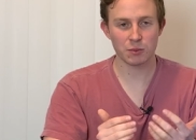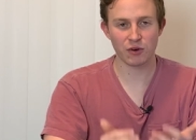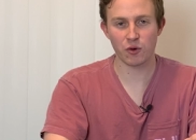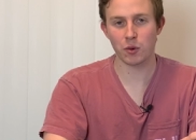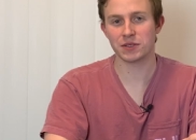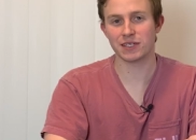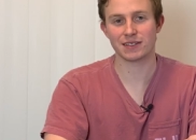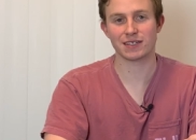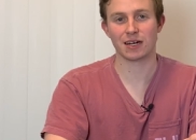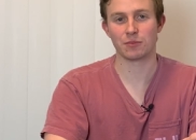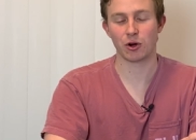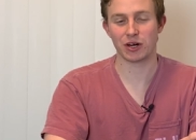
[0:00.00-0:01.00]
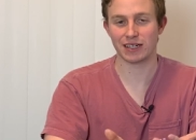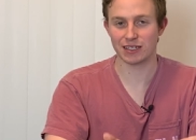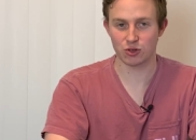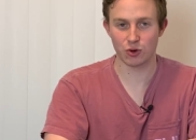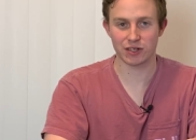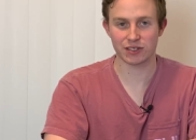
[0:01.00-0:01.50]
performance of the stock market
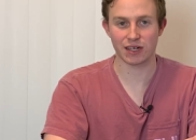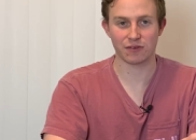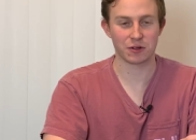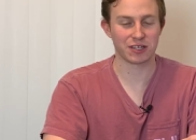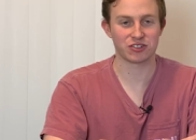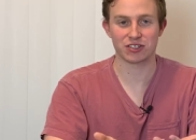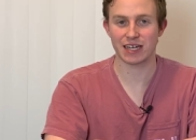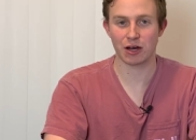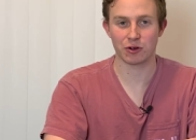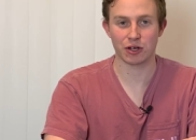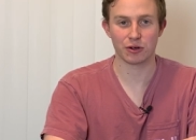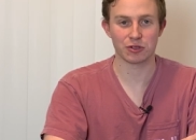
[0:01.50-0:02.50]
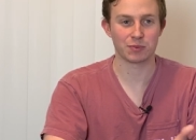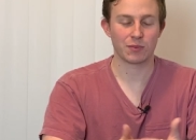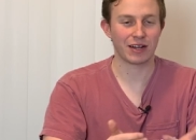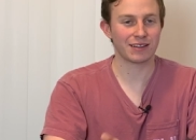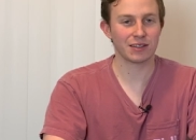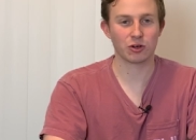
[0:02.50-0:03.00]
is going to suffer. That's just how it goes.
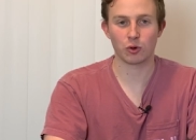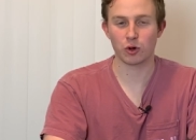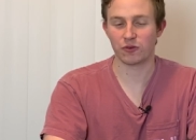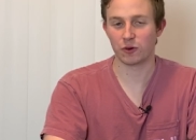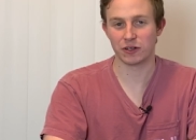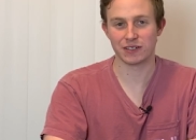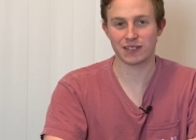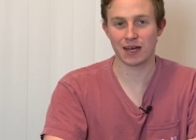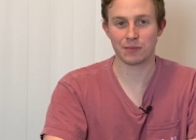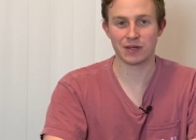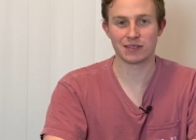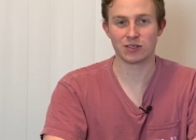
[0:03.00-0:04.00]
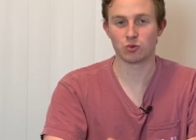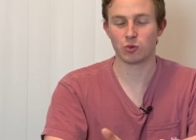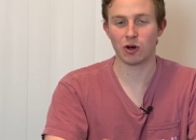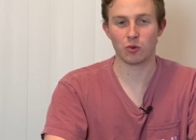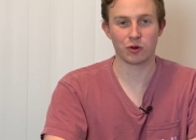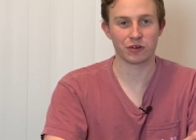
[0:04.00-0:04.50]
But I think the growth for all these companies is
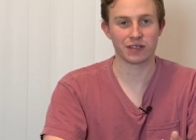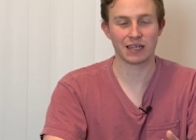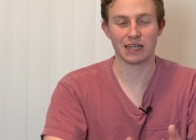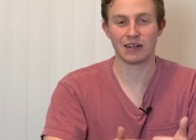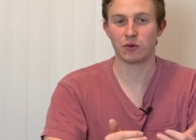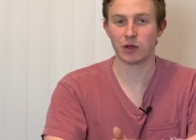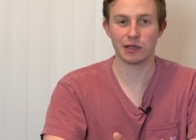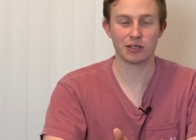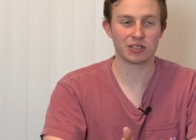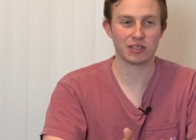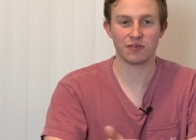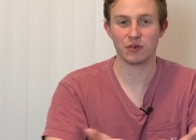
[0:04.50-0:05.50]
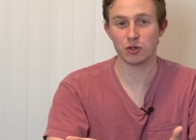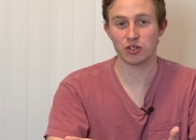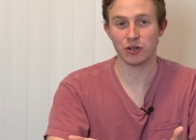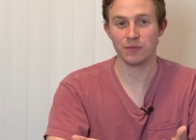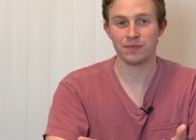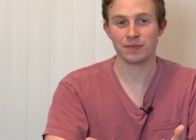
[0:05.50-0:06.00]
well worth it. And if we look to the
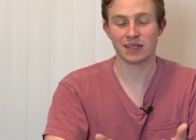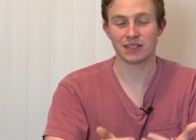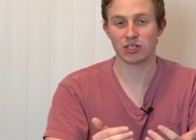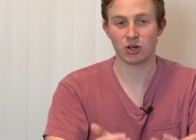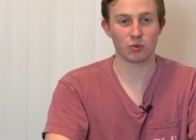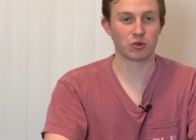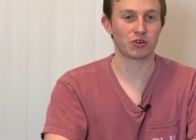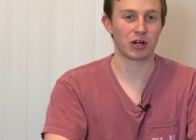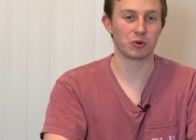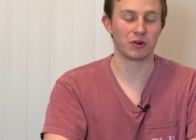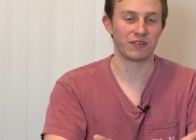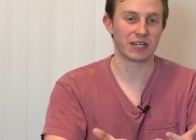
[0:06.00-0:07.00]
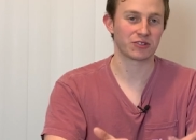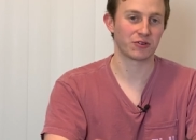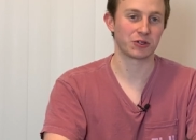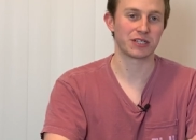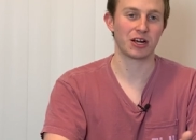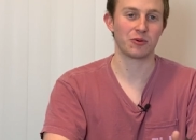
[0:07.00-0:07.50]
future, considering we're trying to invest for
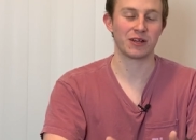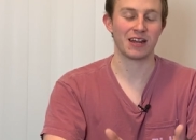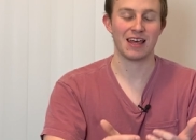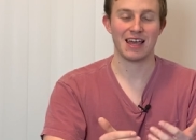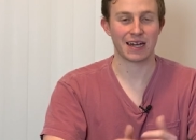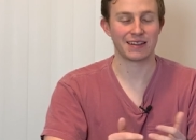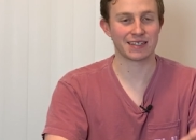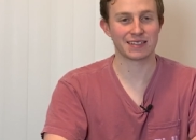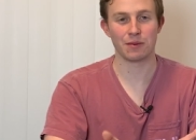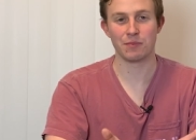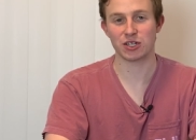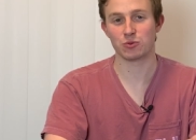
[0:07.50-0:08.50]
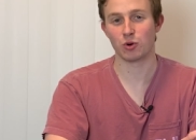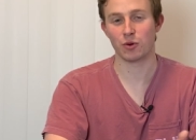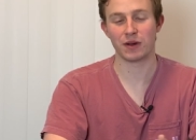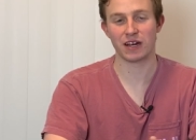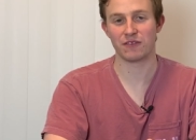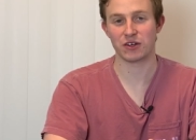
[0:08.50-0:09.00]
retirement, I think it's a much more
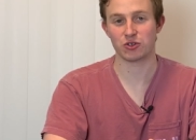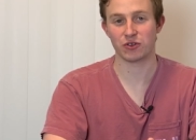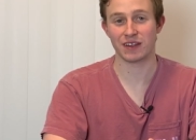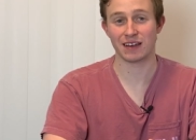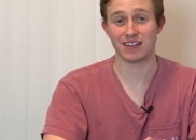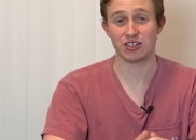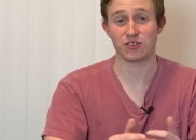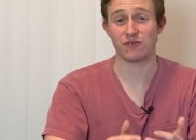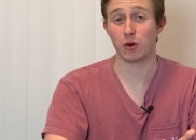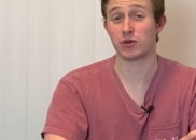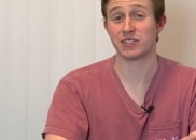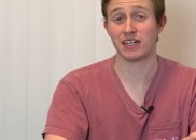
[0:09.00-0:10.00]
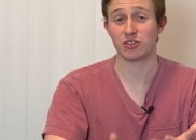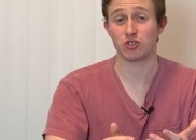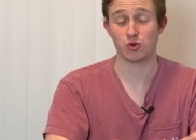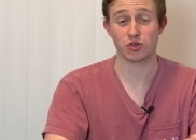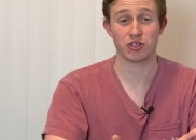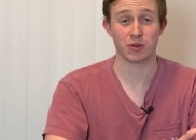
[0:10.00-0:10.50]
beneficial thing than just focusing on the
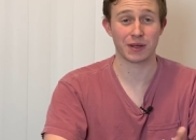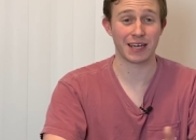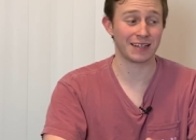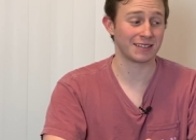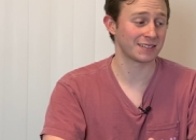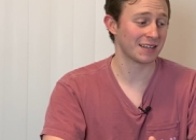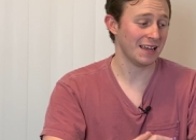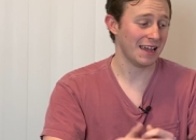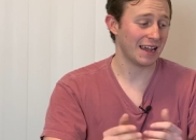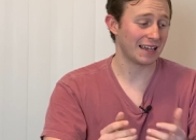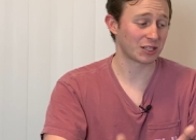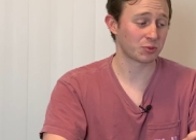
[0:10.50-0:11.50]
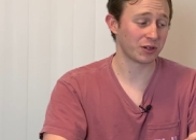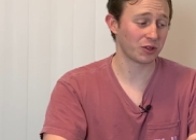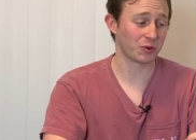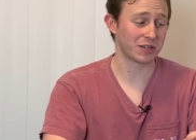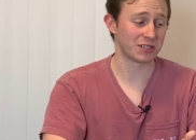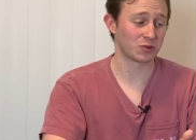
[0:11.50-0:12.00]
short-term gains. And that's one of
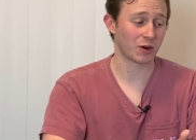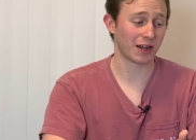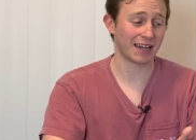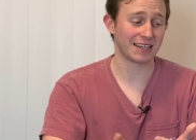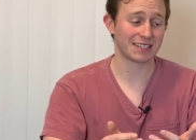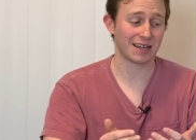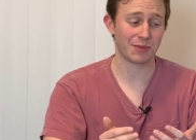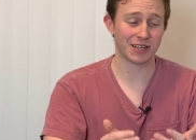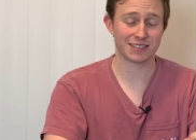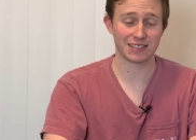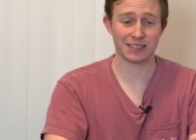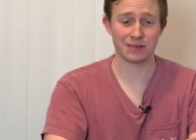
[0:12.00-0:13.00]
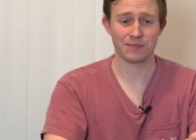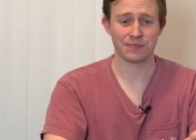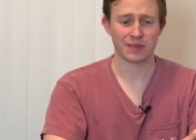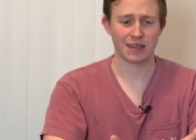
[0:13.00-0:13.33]
the reasons why anytime I see